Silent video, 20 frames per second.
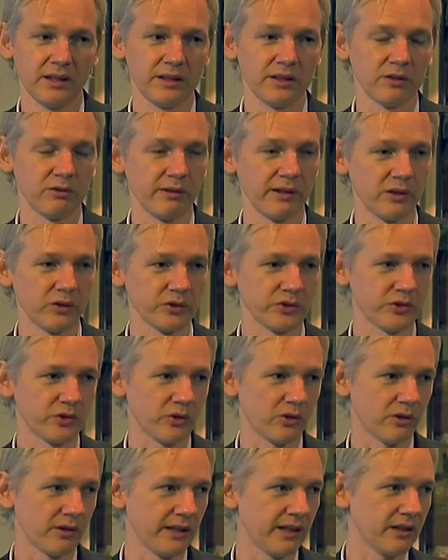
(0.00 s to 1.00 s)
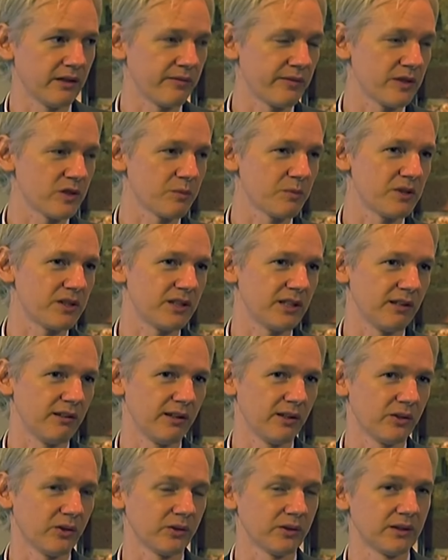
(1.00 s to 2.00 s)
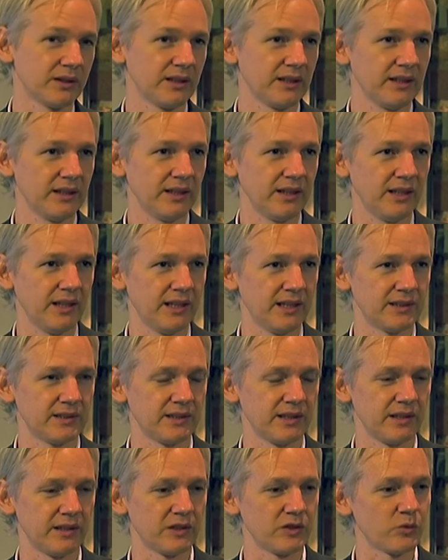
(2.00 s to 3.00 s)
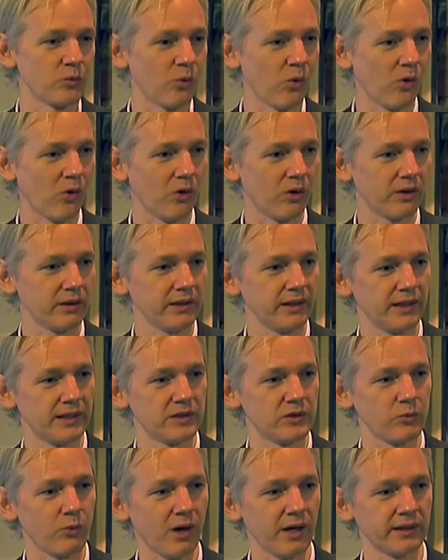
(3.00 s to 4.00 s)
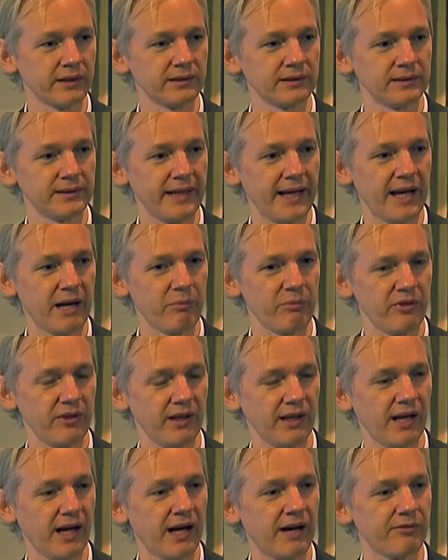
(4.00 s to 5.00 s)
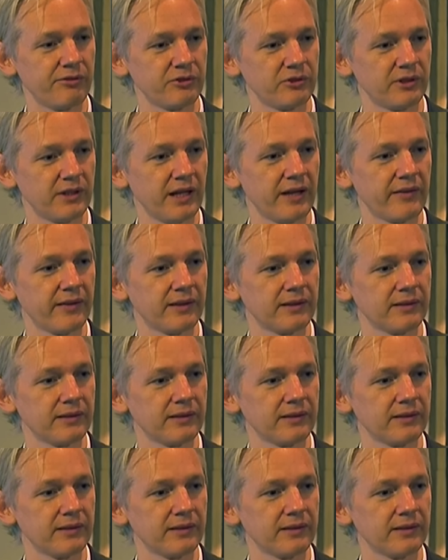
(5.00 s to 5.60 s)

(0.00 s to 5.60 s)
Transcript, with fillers: The real story of this material is that it's war. It's one damn thing after another.